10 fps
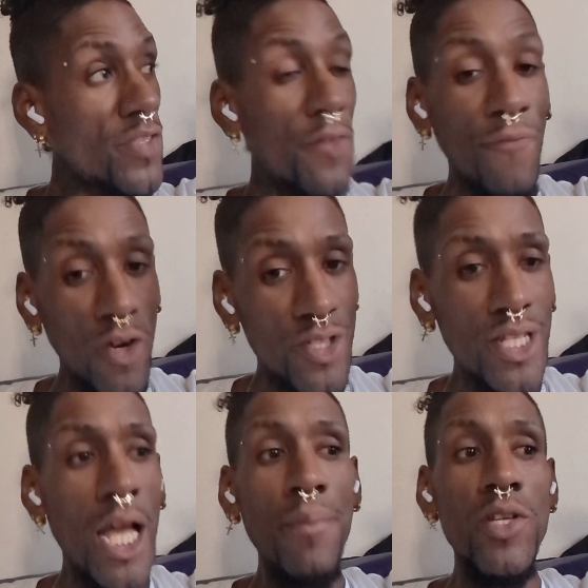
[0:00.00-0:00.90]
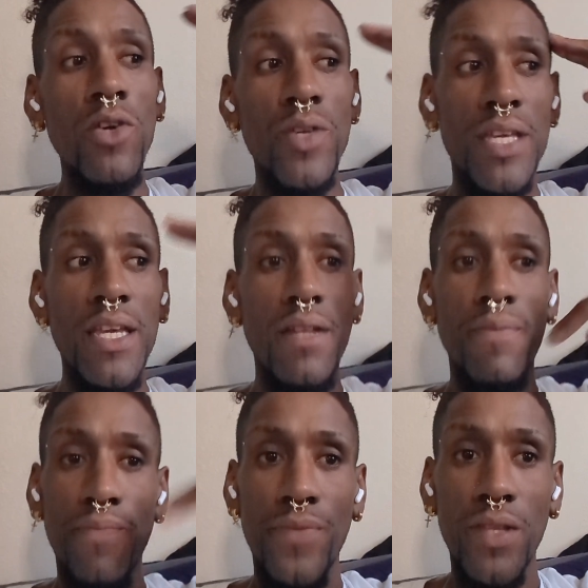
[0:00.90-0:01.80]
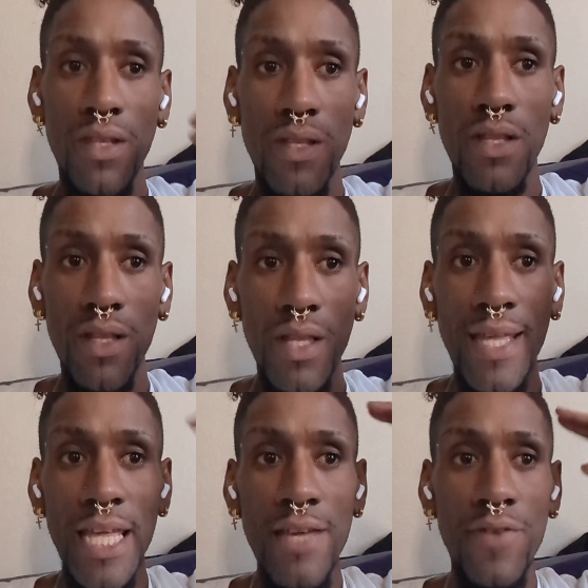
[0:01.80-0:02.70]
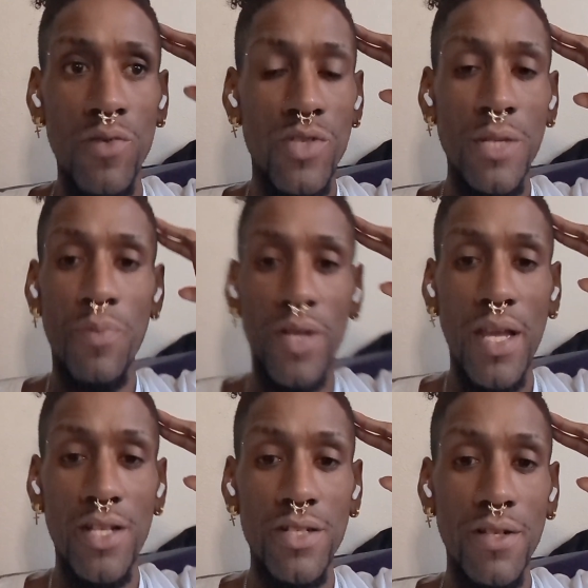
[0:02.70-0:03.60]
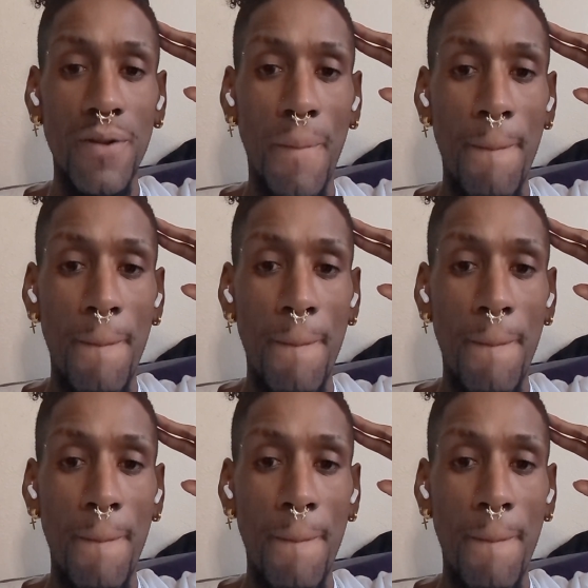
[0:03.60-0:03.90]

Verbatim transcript: the first time you don't get even reciprocation.